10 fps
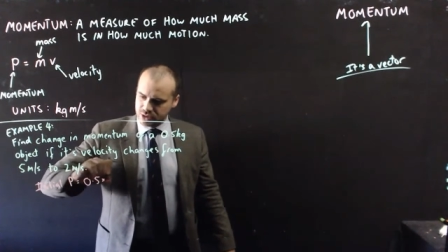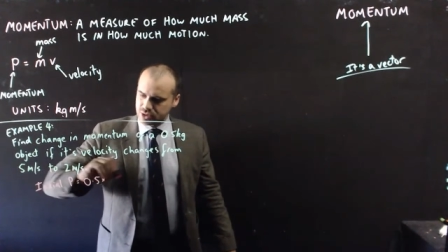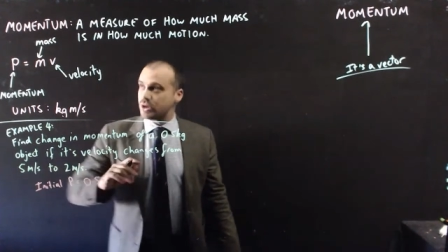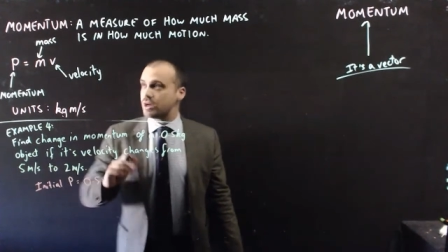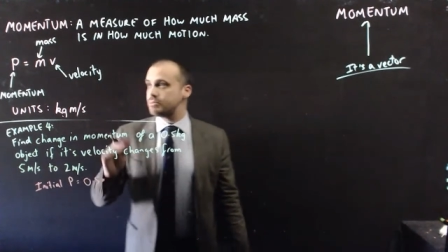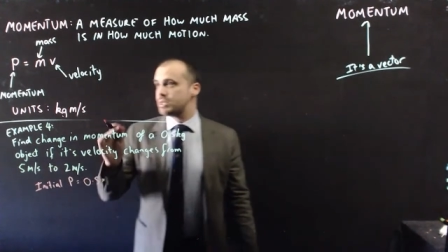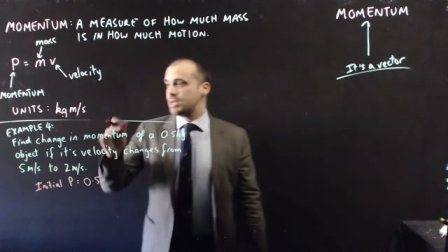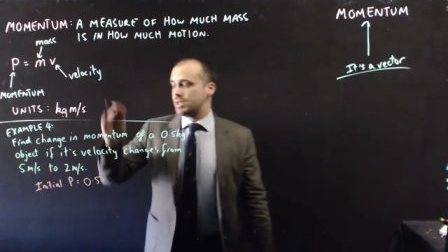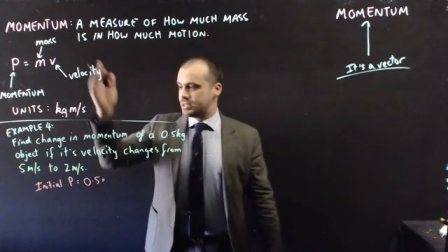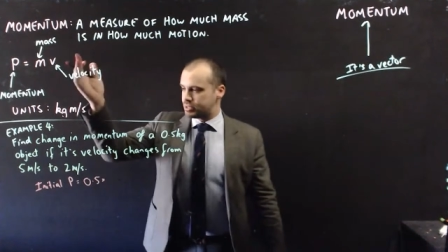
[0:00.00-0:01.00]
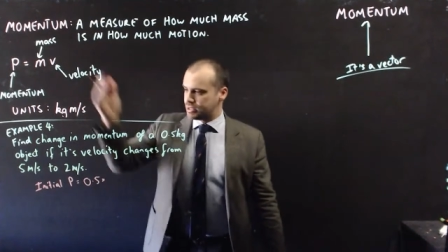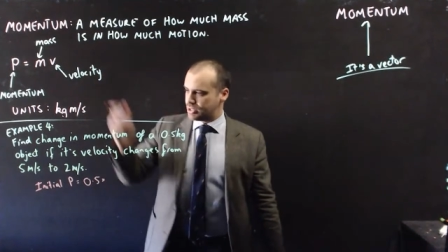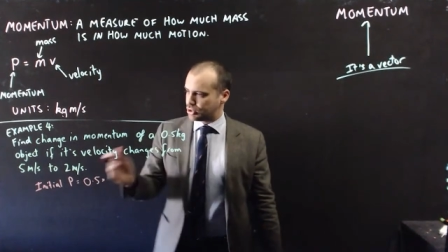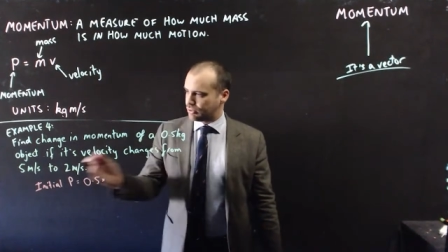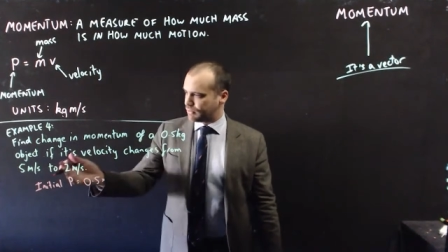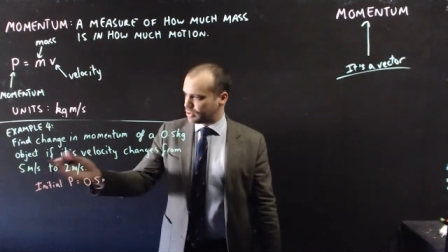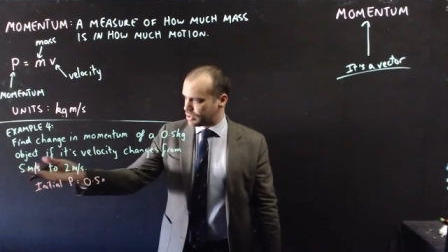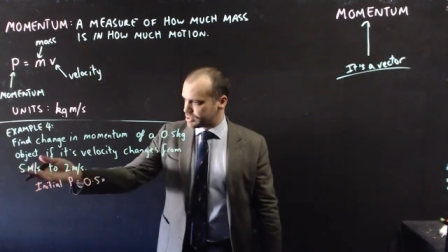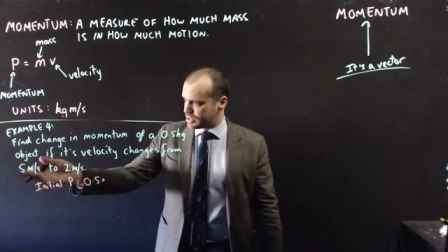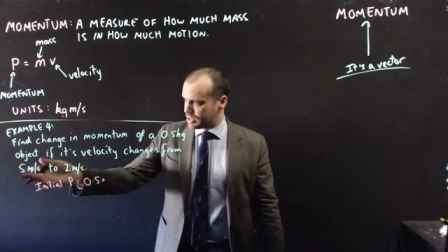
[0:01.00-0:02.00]
times its initial
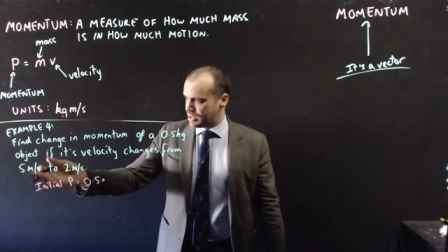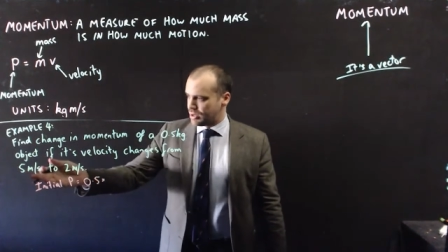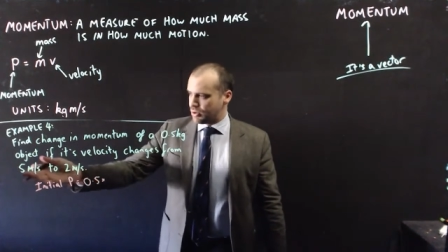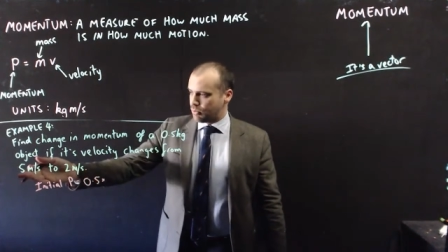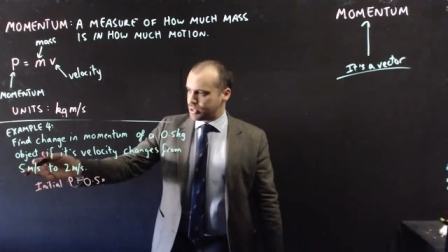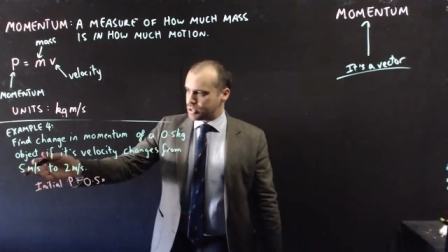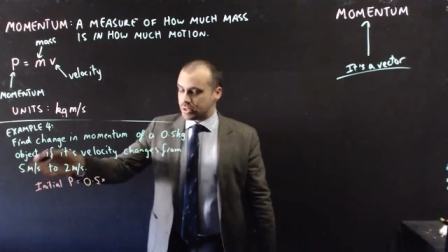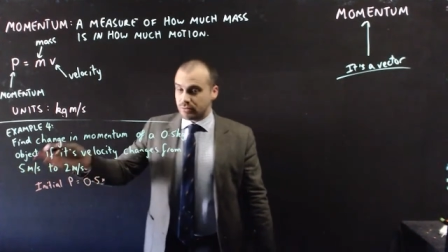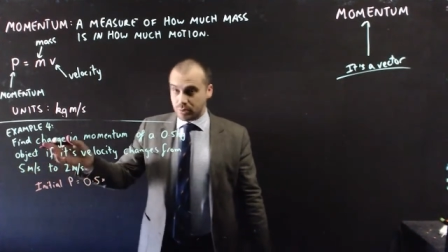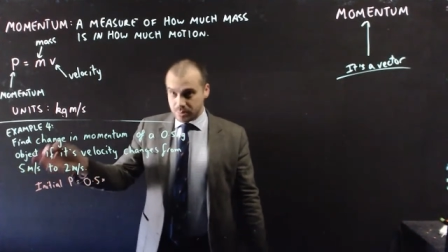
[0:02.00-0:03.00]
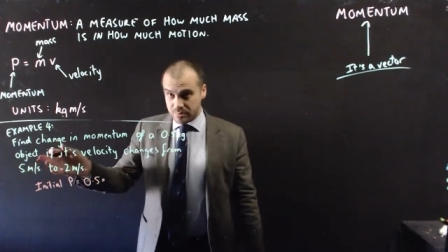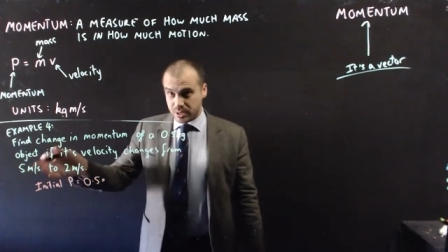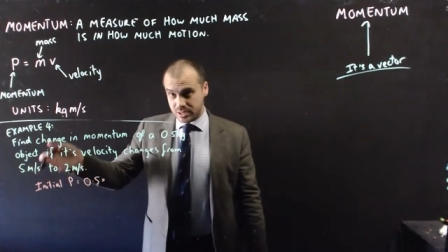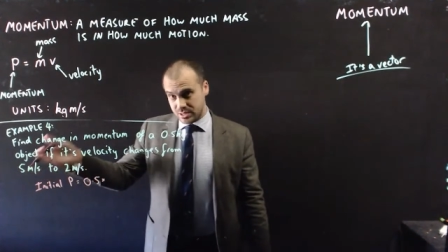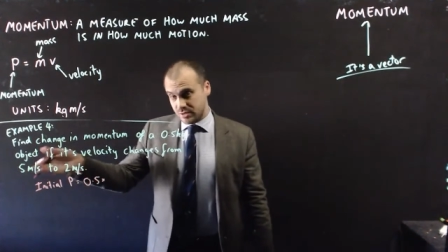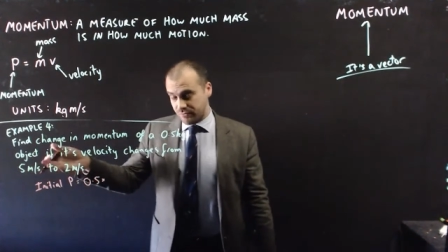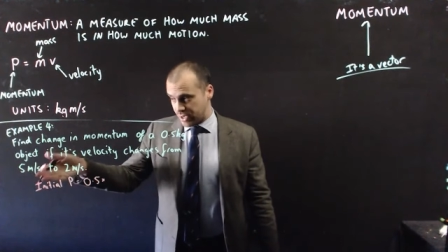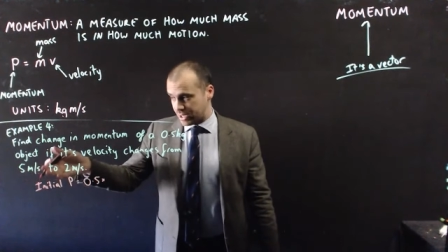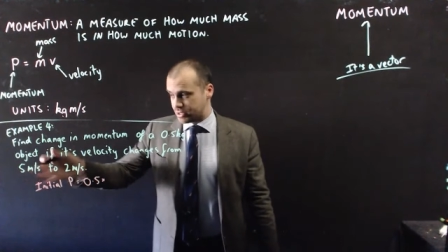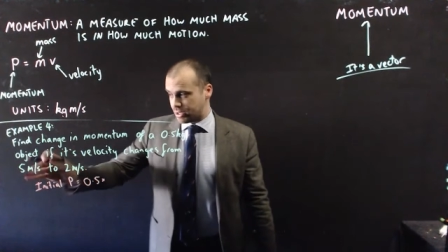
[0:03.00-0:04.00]
velocity, which, remember, it's a
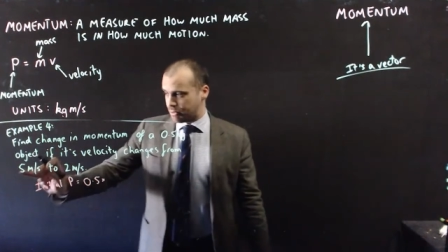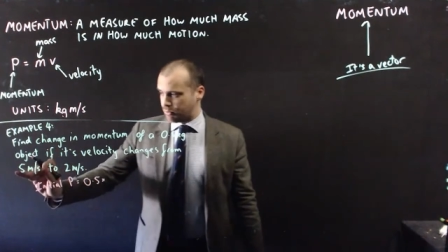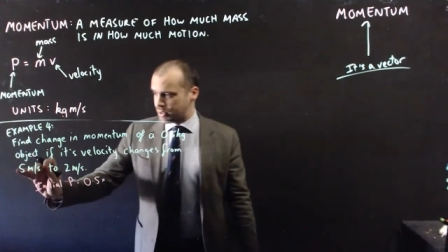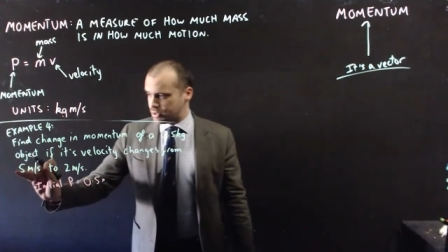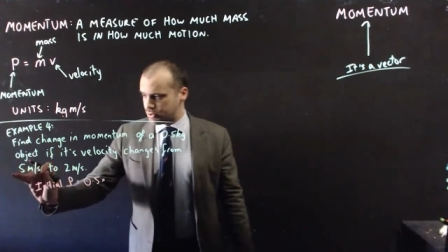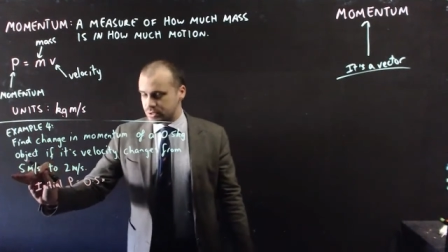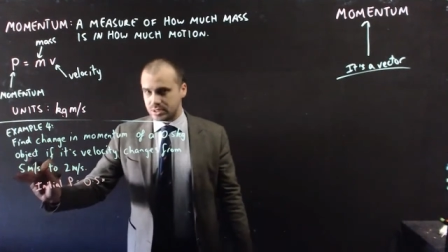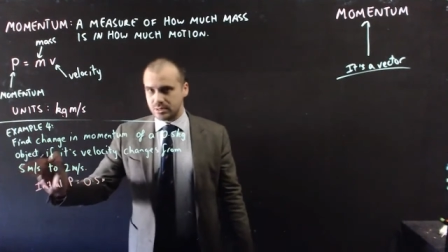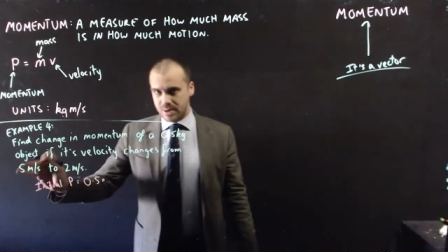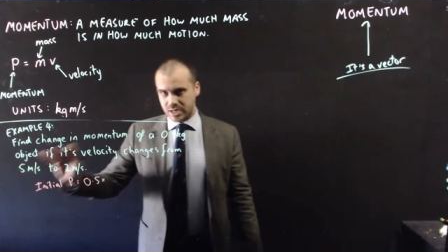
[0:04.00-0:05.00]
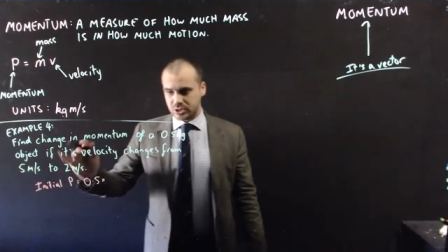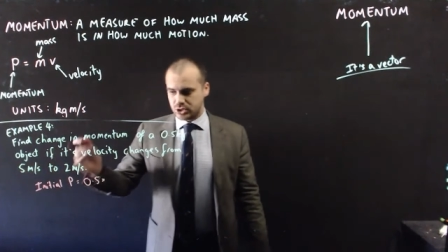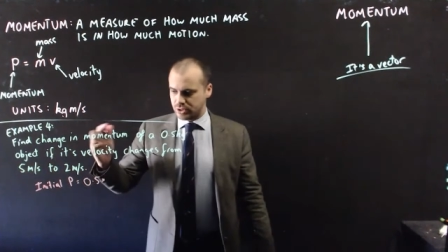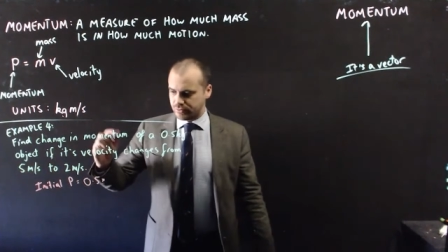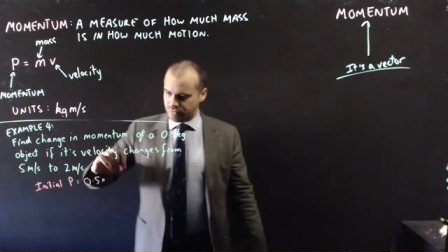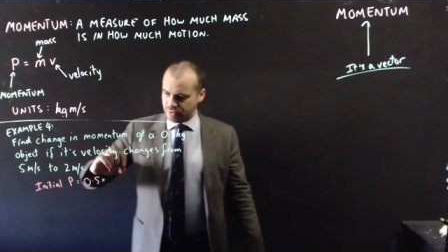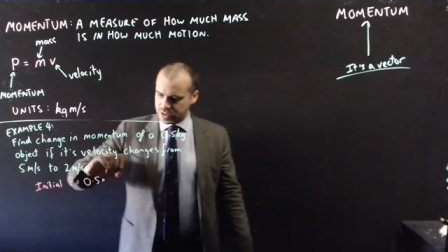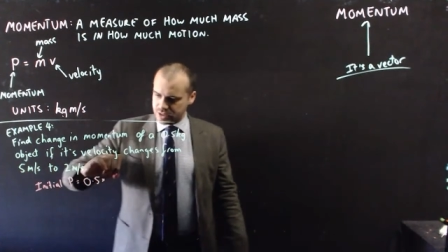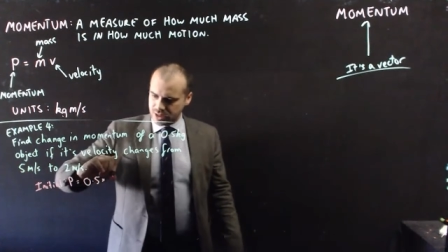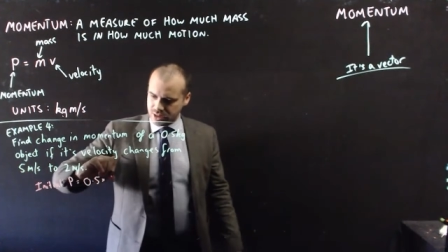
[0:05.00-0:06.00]
vector, but we're using the magnitude of the
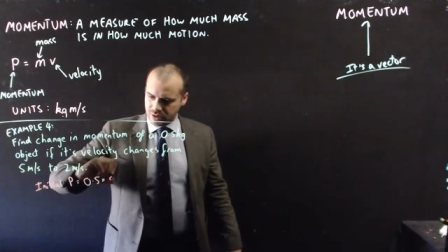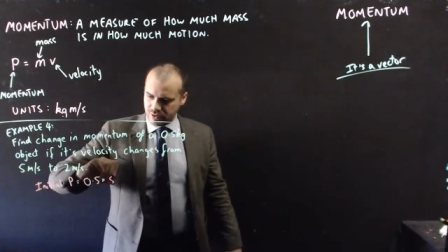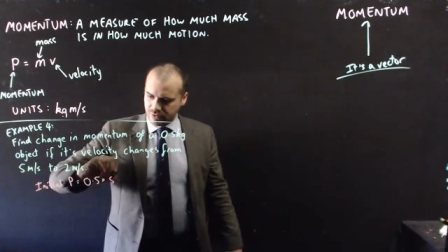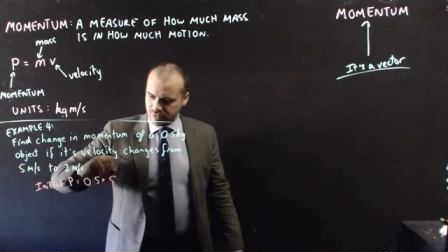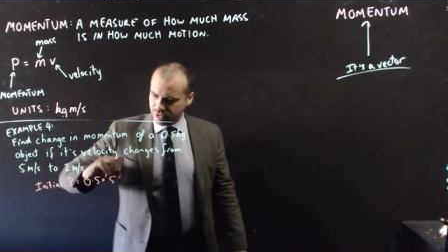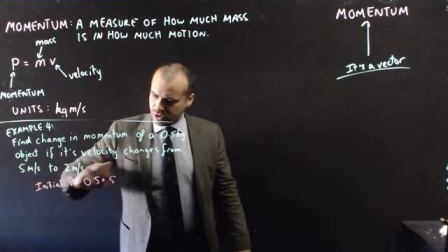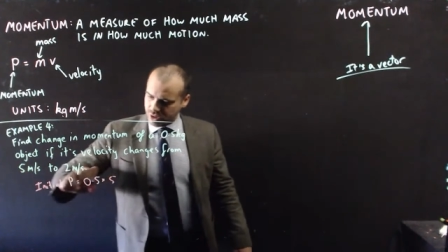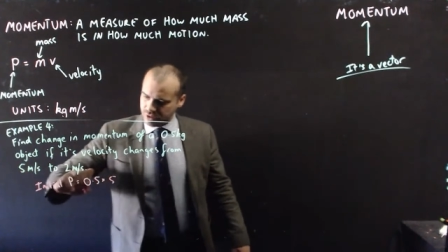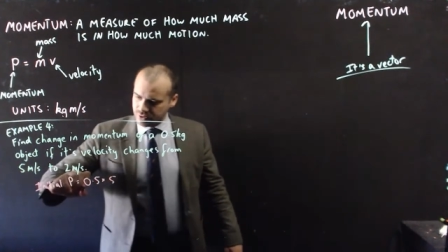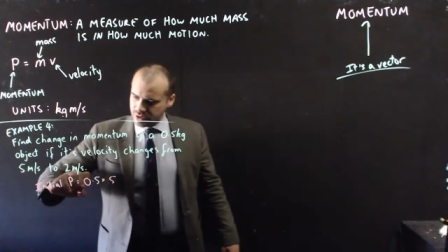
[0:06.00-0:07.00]
vector here, 5.